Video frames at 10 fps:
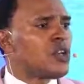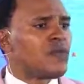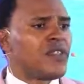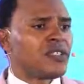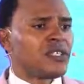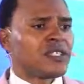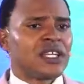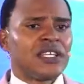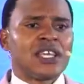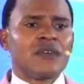of this is that
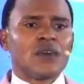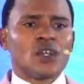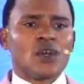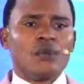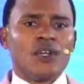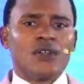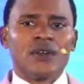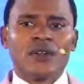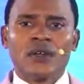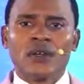he gave us the communion.
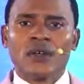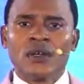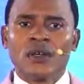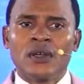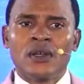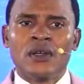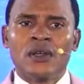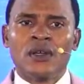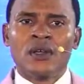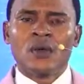
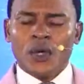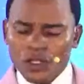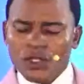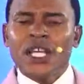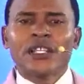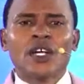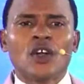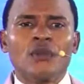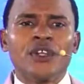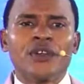When you take the
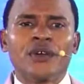communion,